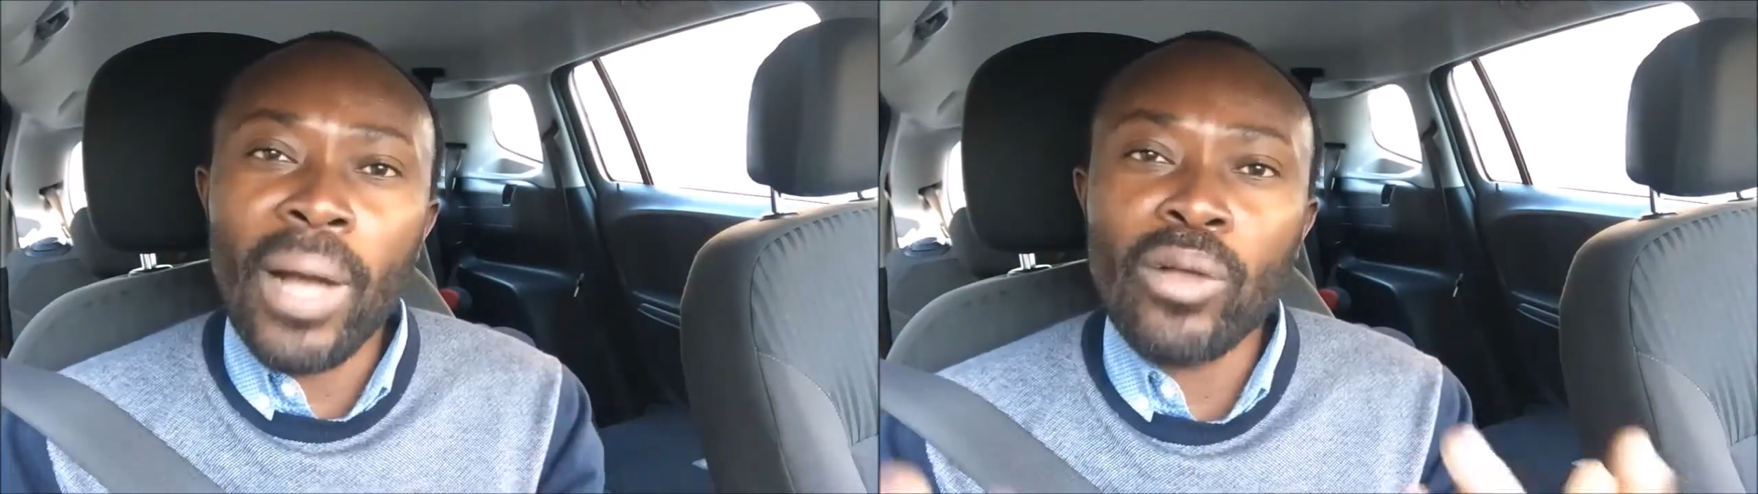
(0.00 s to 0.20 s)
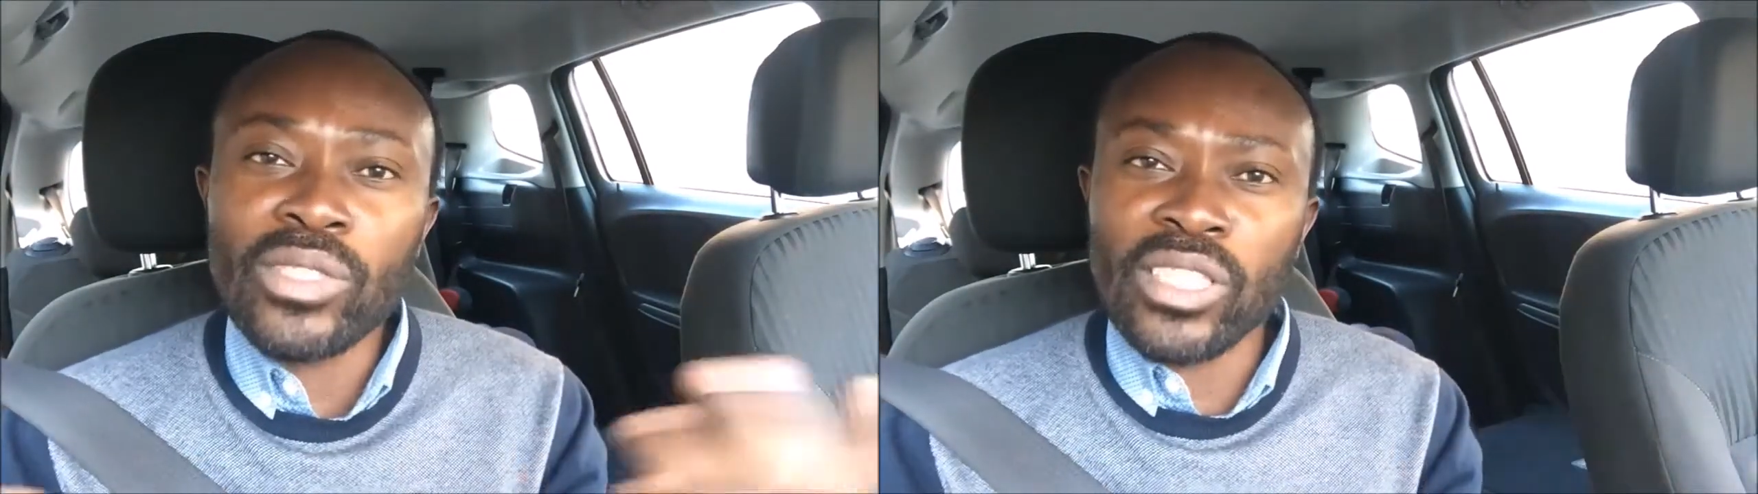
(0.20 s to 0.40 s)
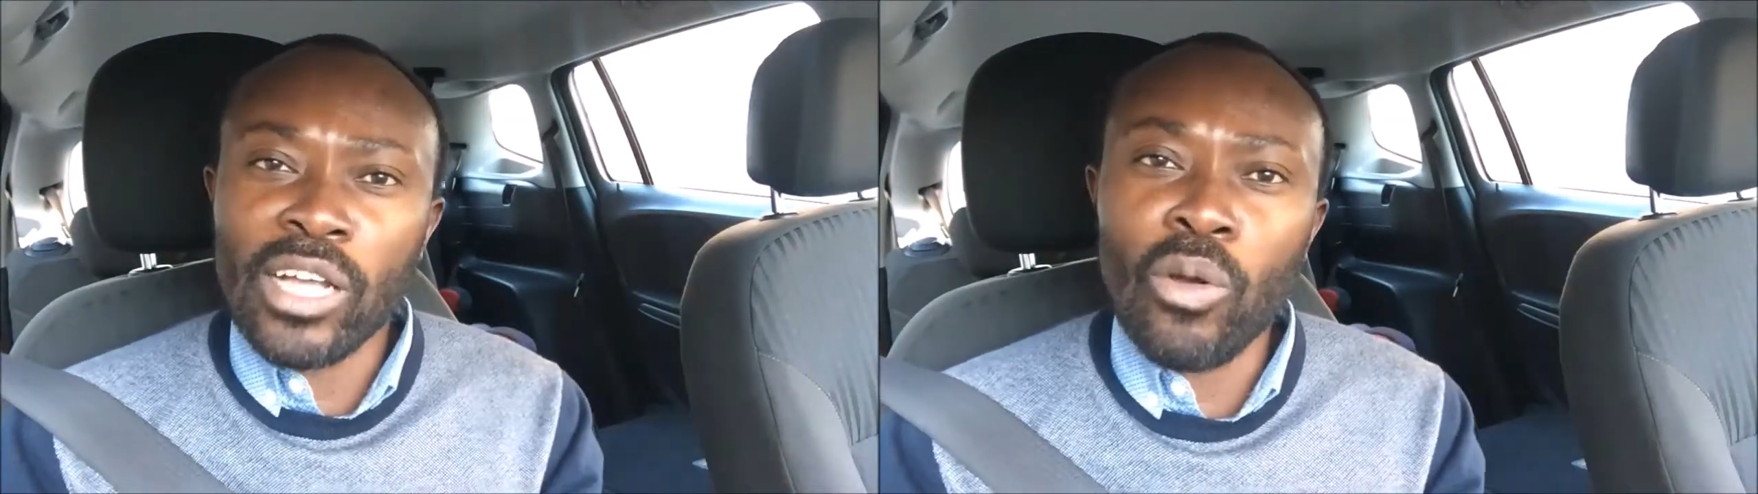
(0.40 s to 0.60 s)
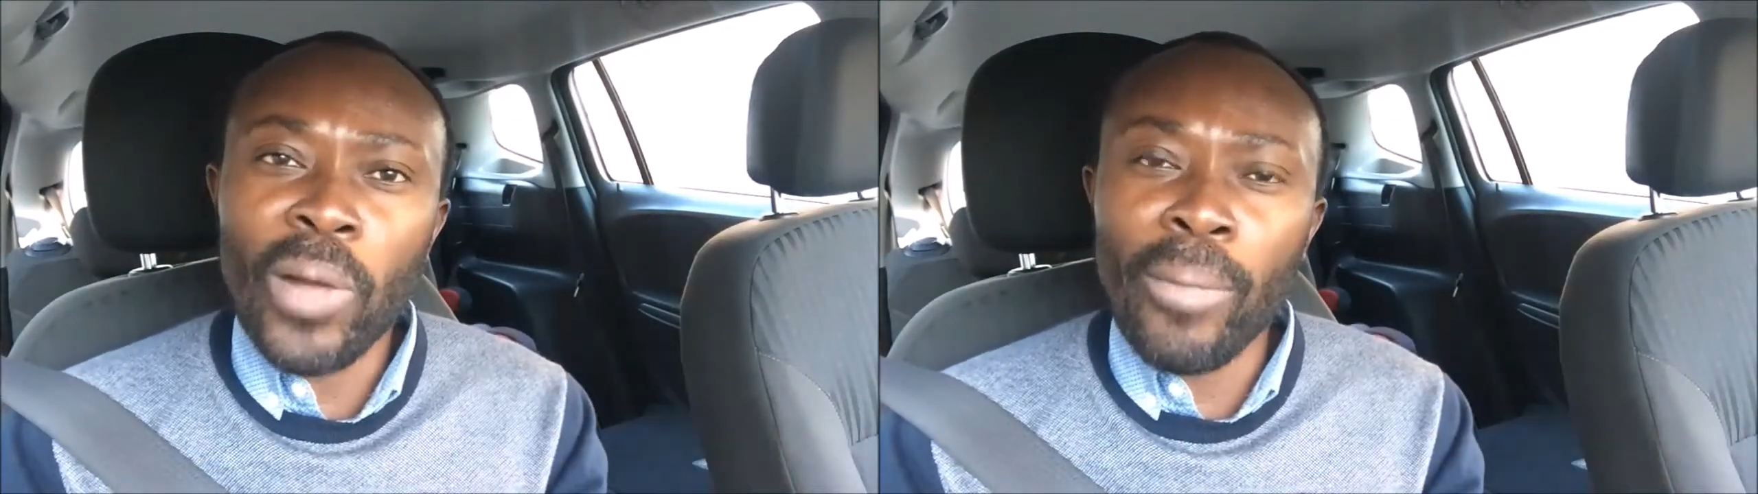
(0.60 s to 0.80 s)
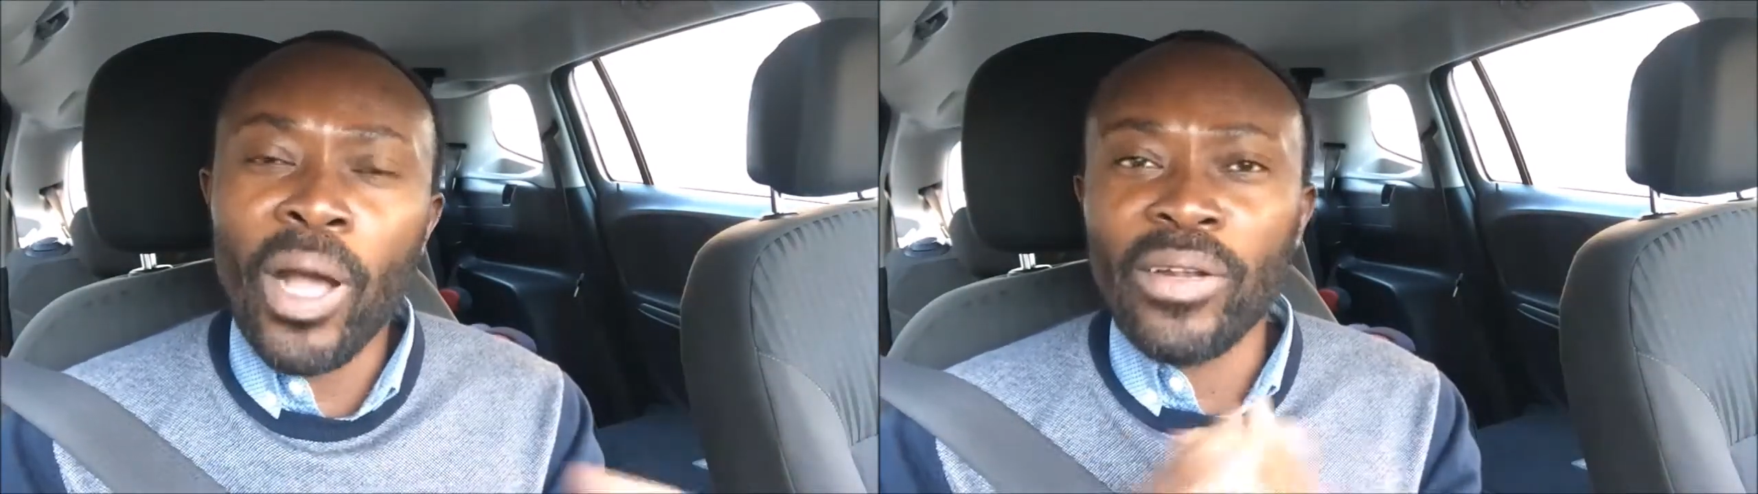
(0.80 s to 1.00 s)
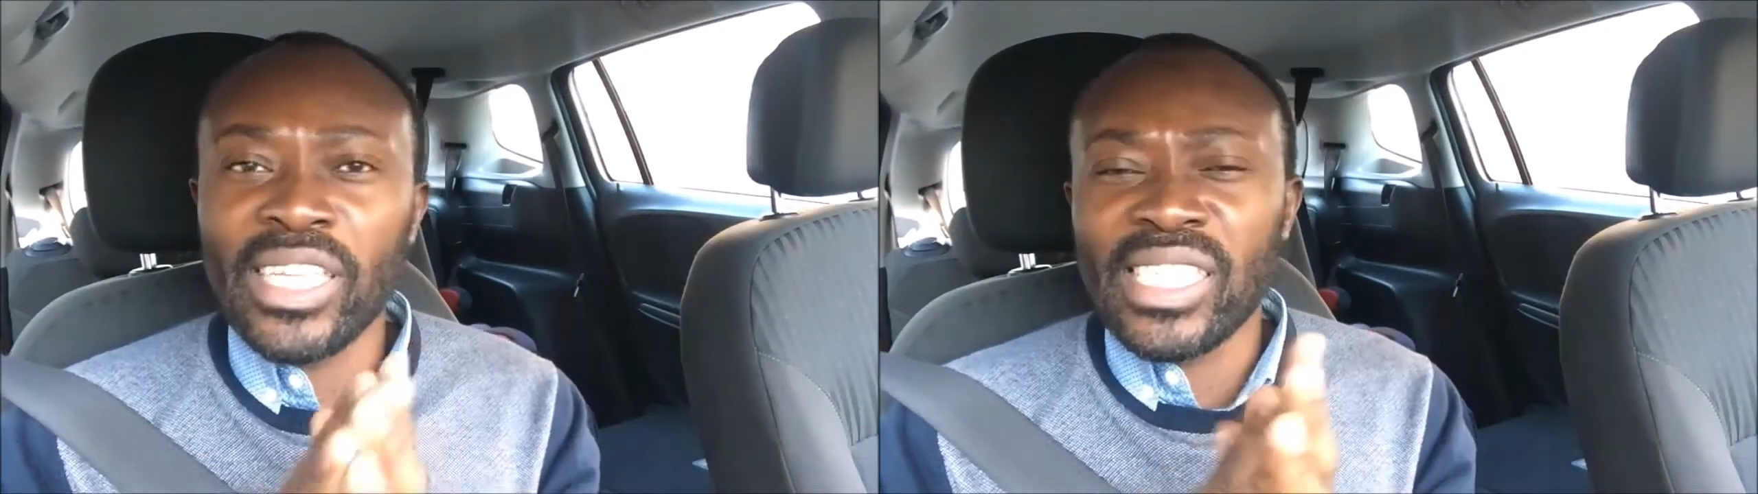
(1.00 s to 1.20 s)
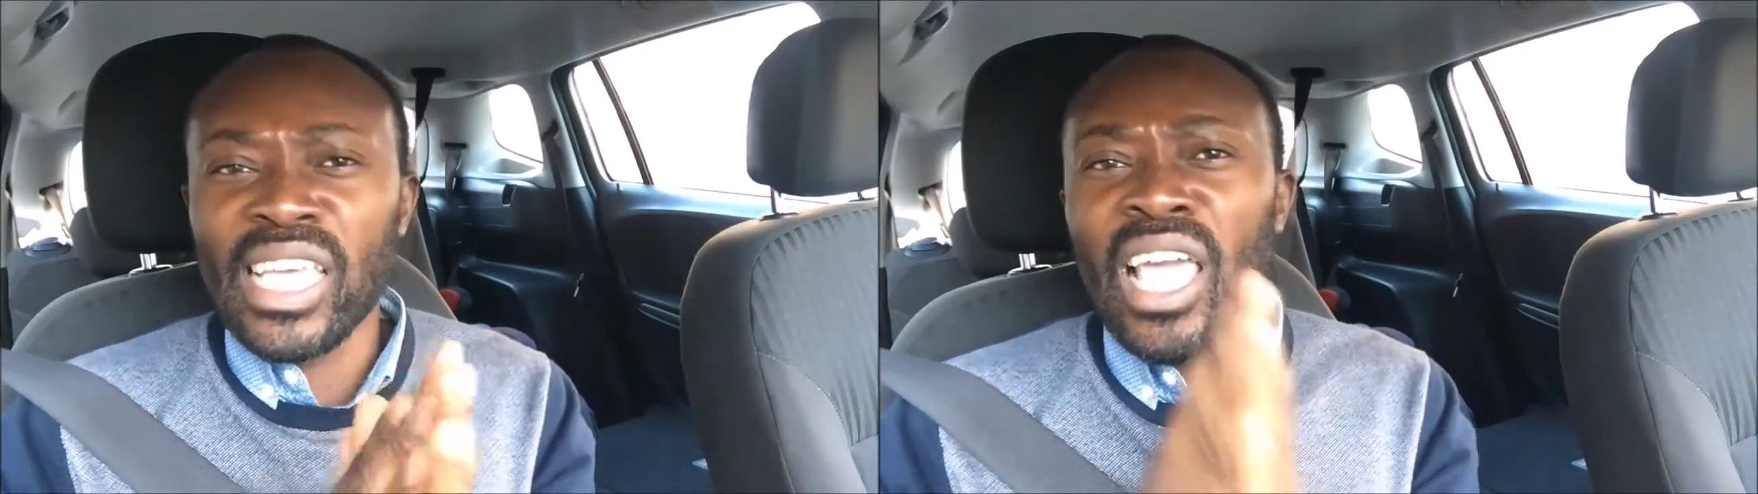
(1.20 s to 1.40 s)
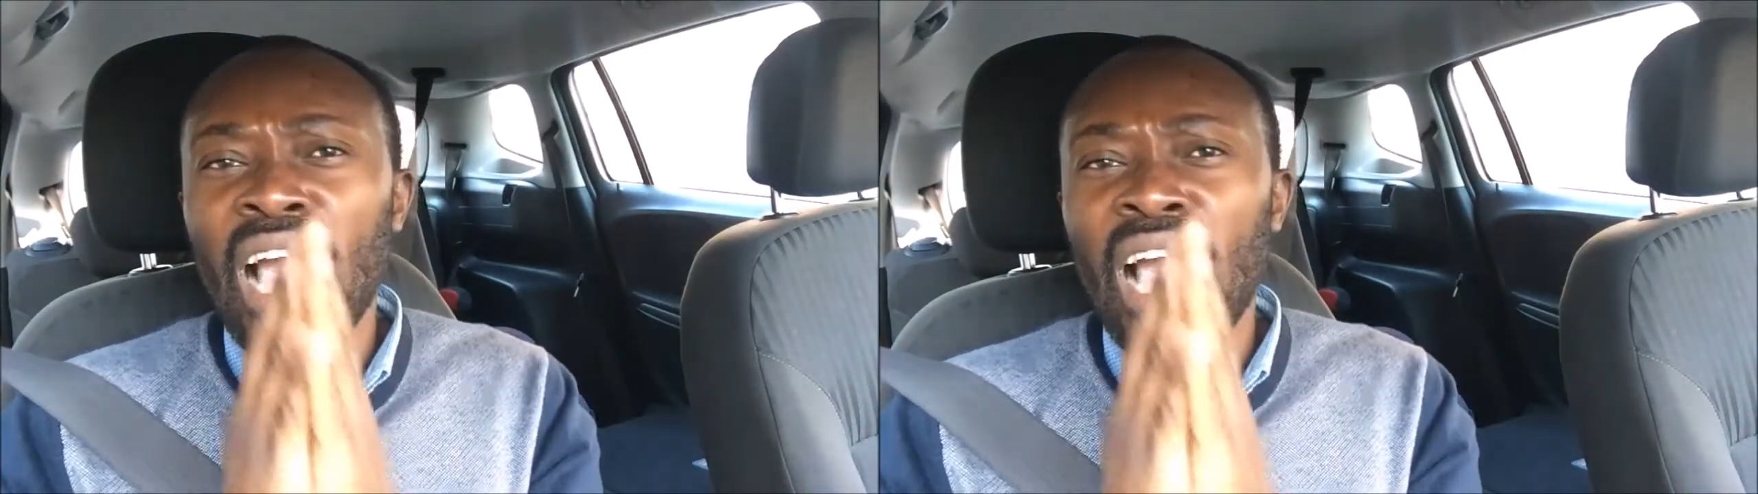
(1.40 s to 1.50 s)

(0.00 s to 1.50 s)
about this.